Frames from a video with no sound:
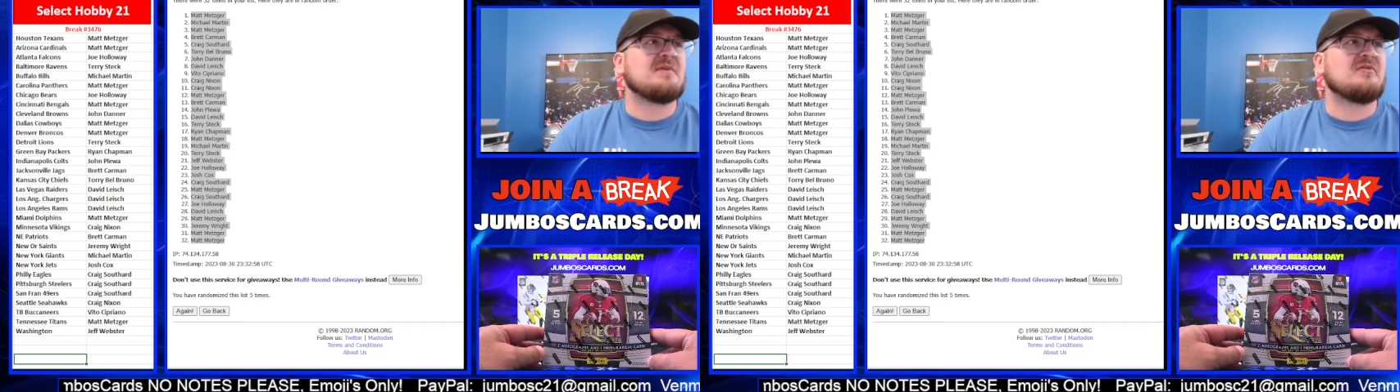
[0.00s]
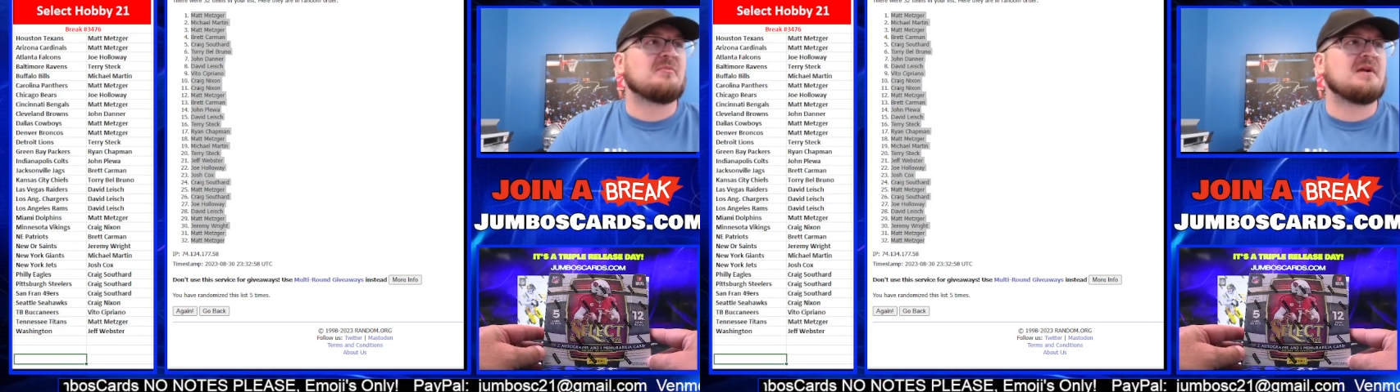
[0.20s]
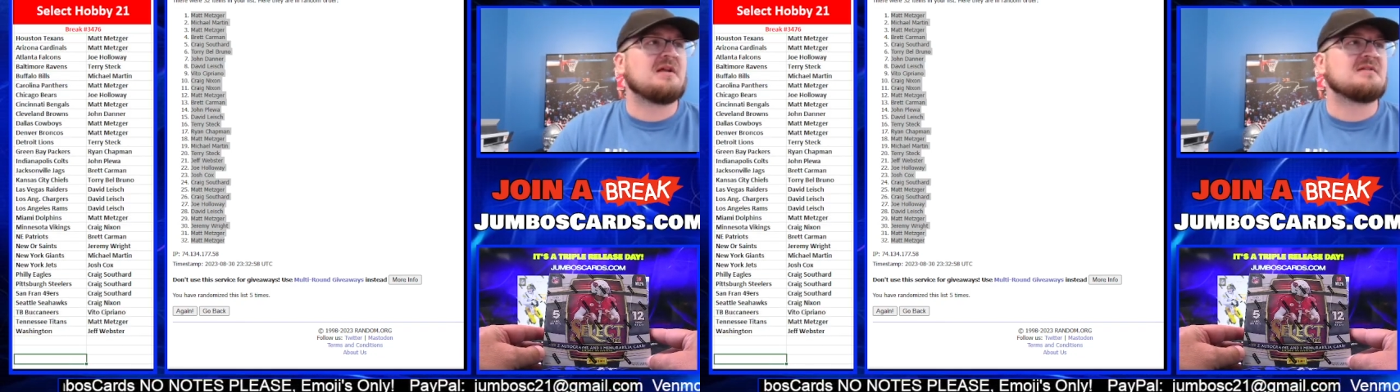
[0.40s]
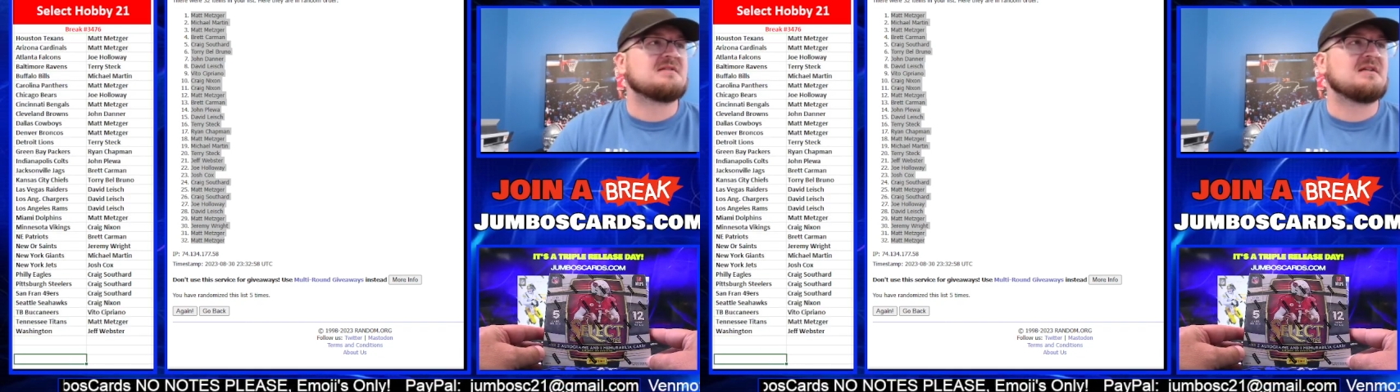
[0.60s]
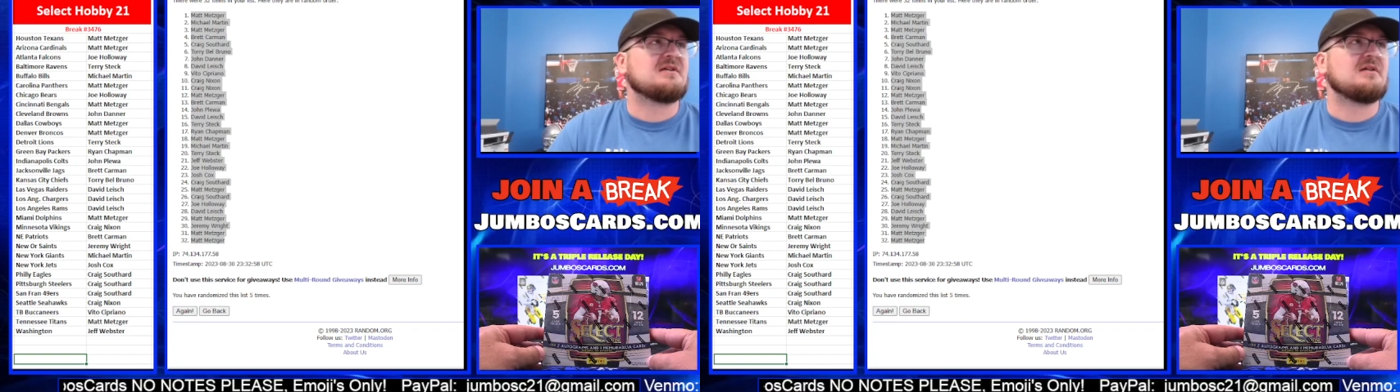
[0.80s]
Everybody else
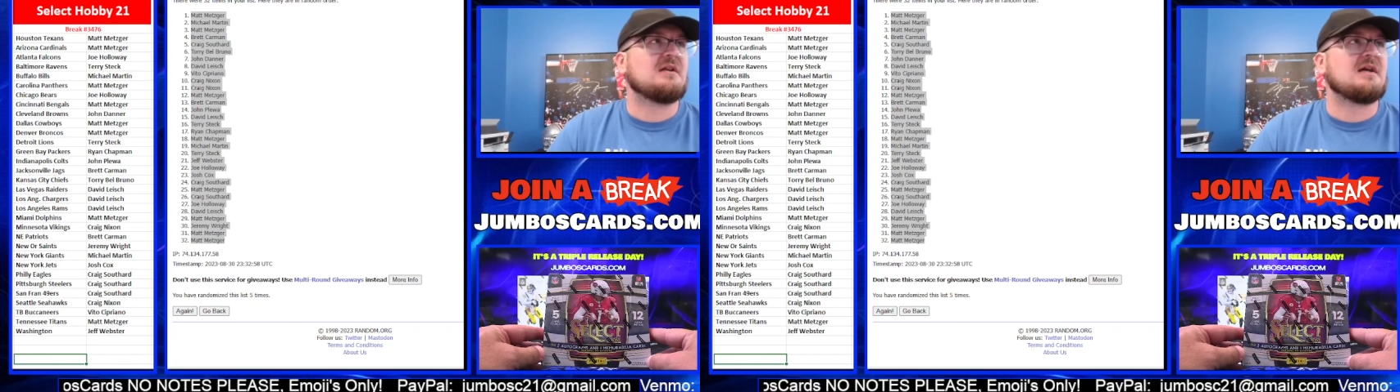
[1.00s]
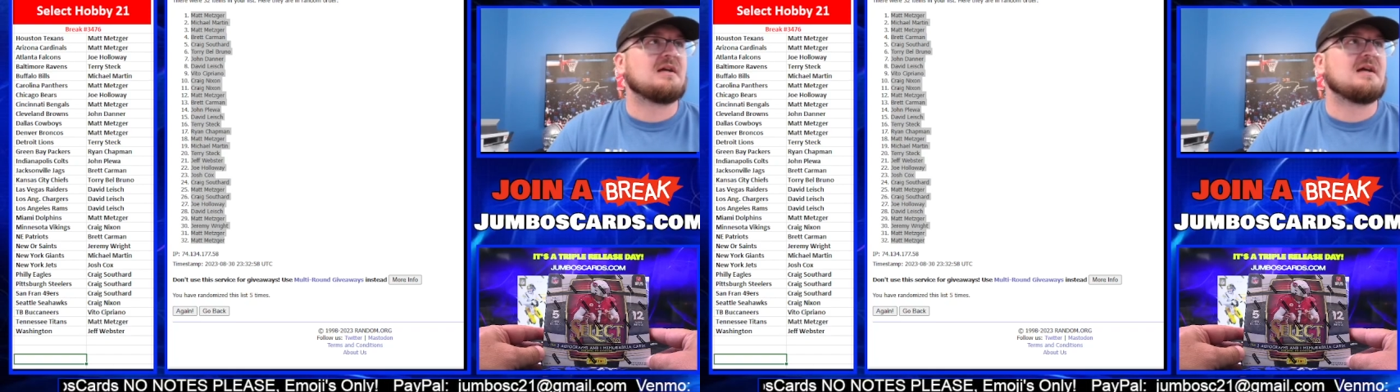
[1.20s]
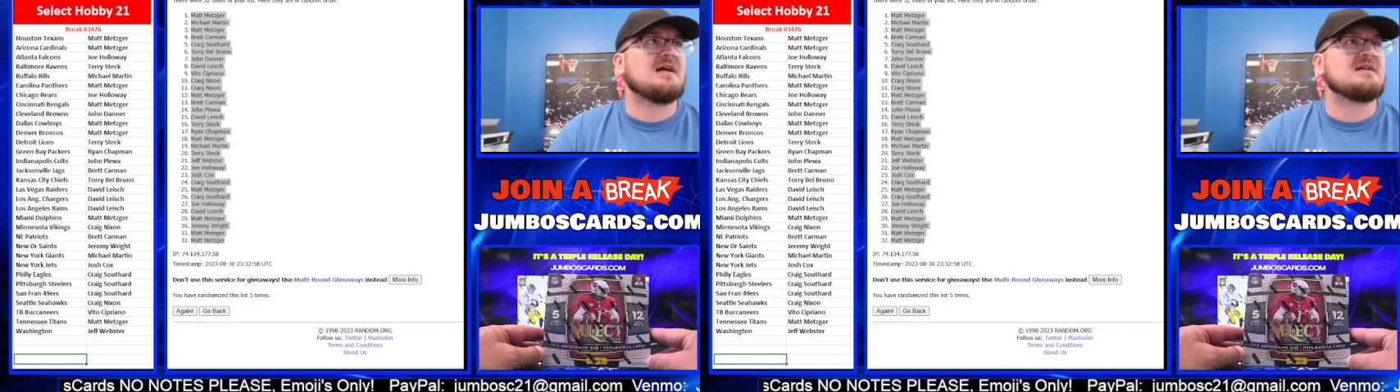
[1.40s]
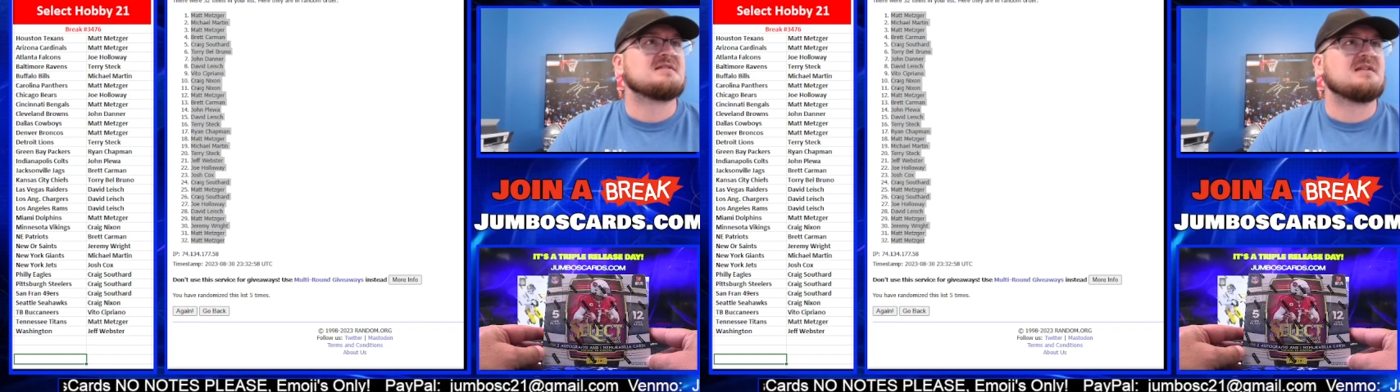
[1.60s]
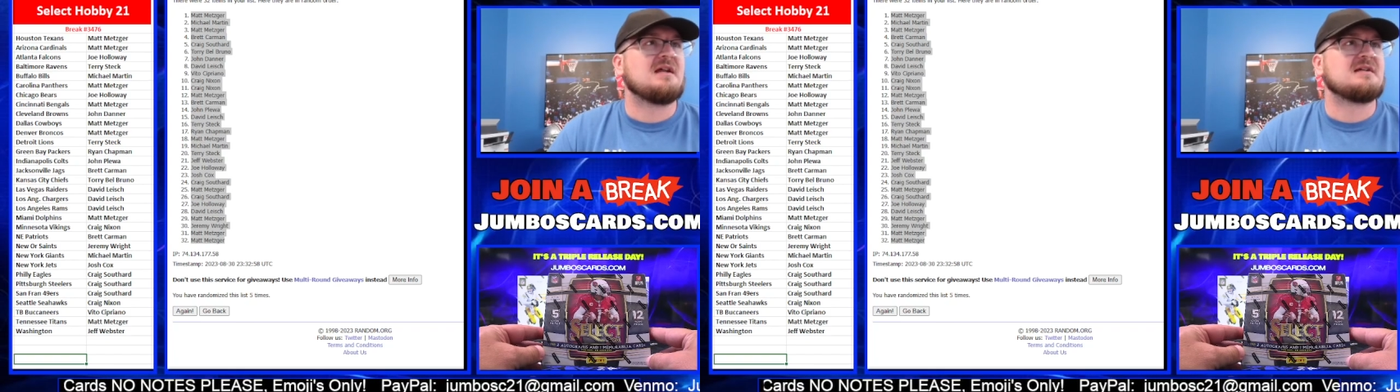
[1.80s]
did. Good luck,
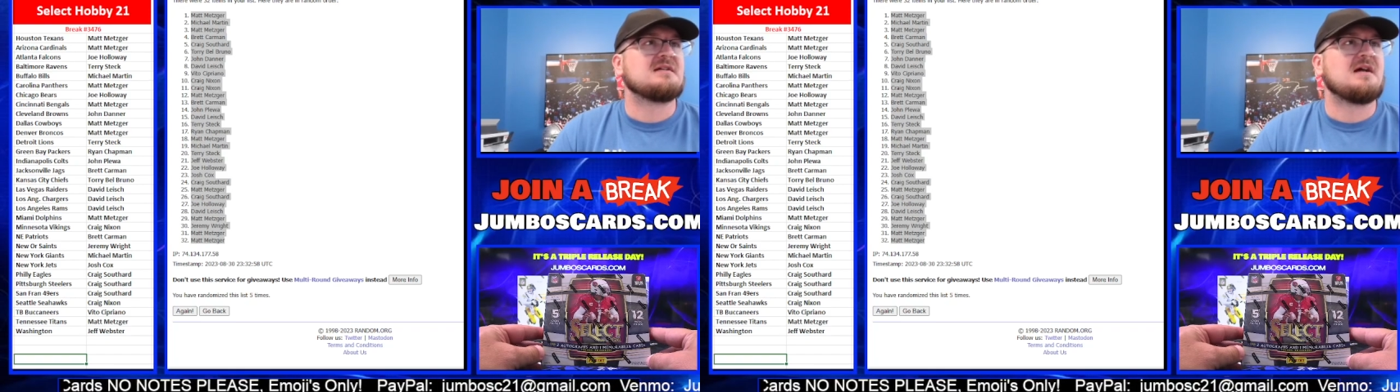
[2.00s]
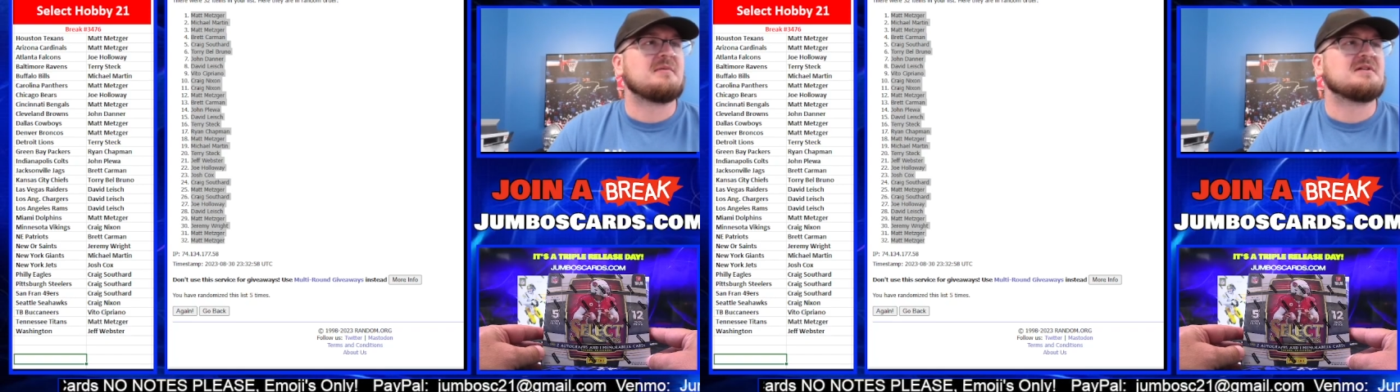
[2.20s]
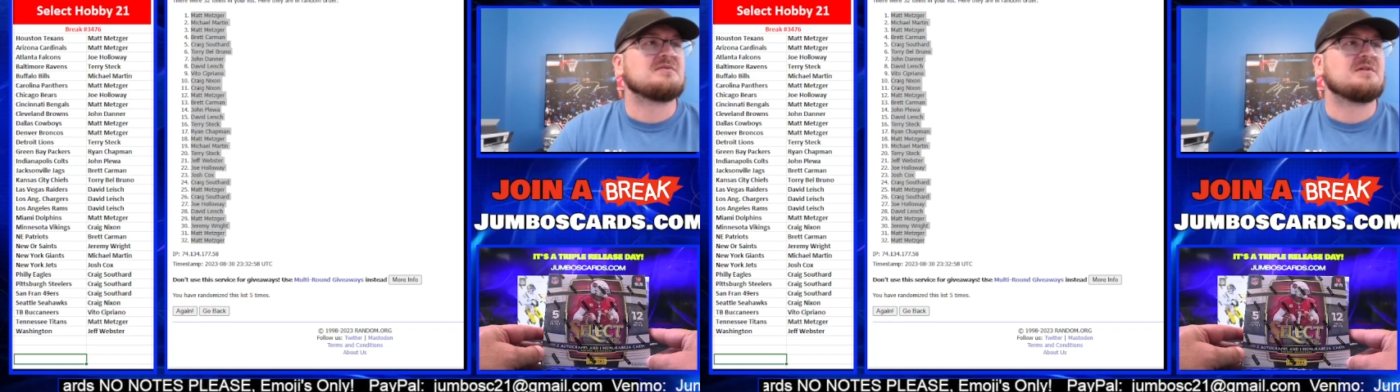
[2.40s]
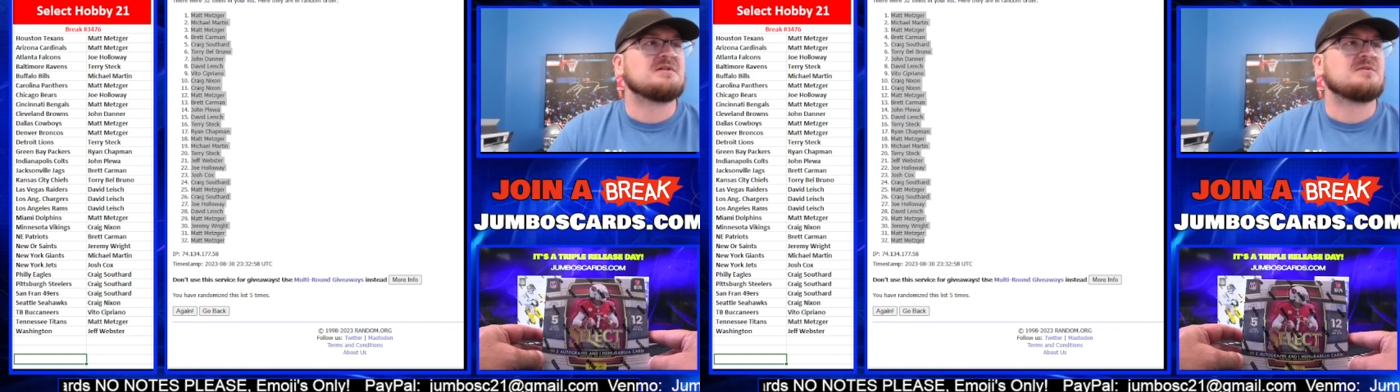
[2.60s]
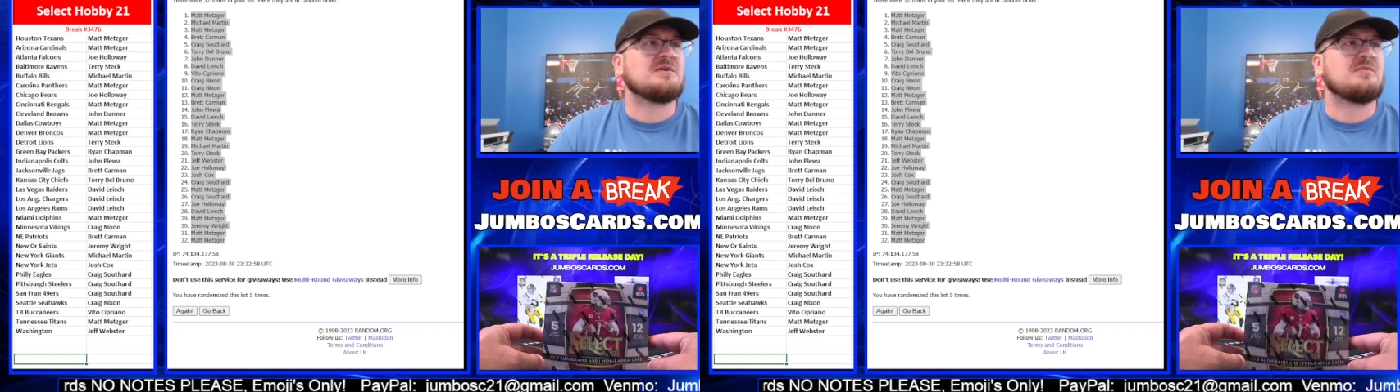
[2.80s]
guys. Select Hobby
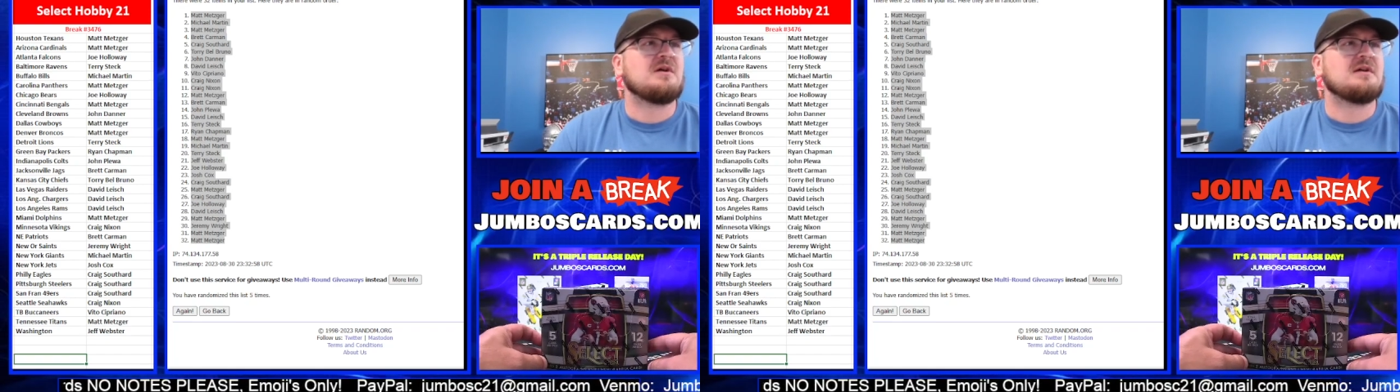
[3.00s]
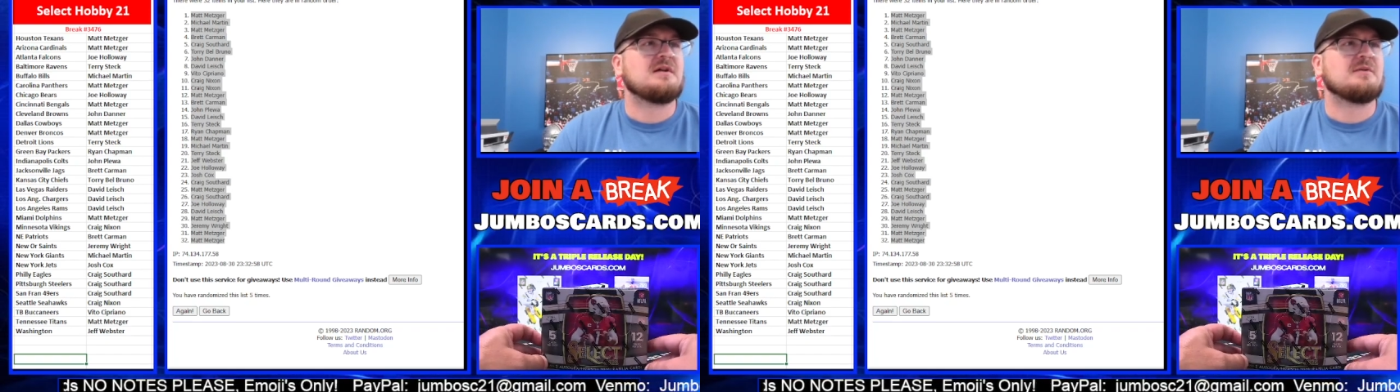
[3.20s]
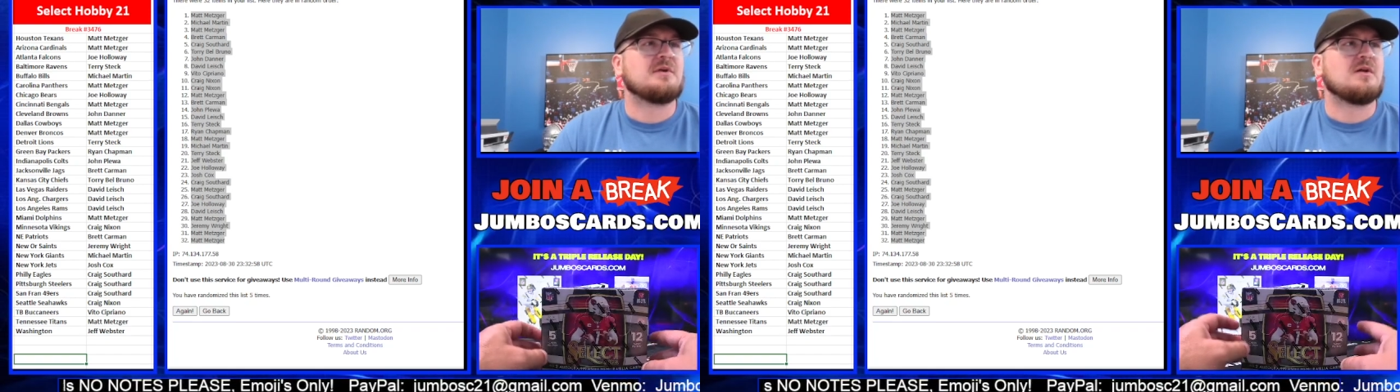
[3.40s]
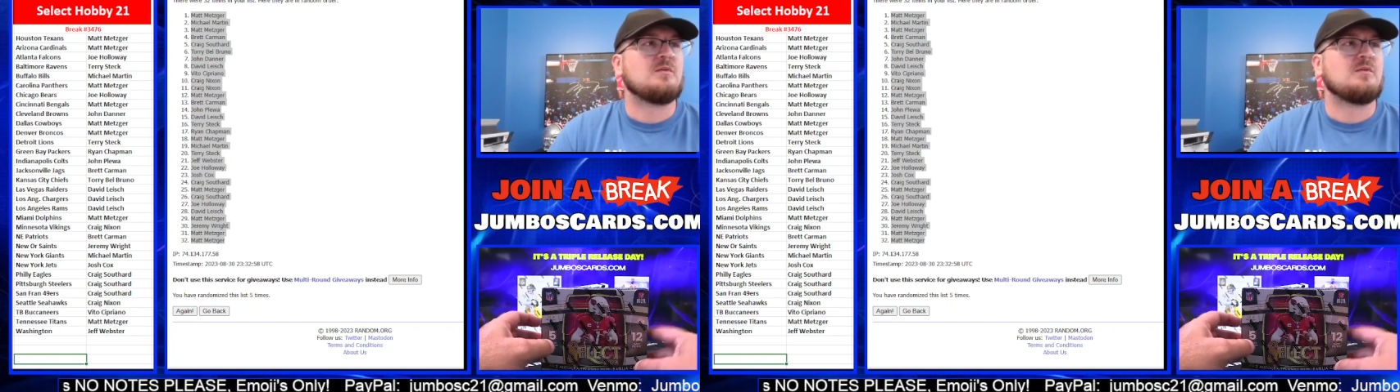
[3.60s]
2021. Here we go.